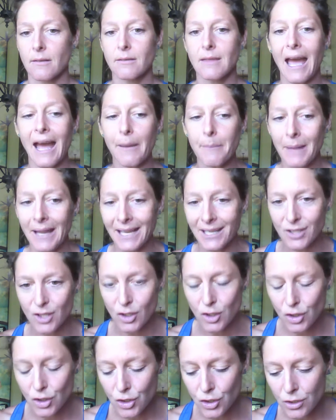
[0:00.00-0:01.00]
That
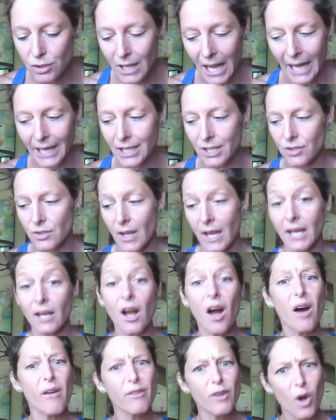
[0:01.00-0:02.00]
is like,
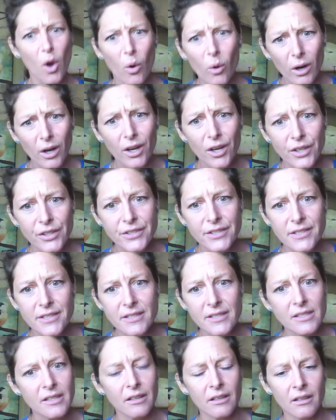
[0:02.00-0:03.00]
of
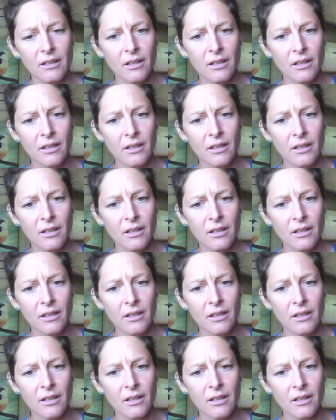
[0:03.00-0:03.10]
course,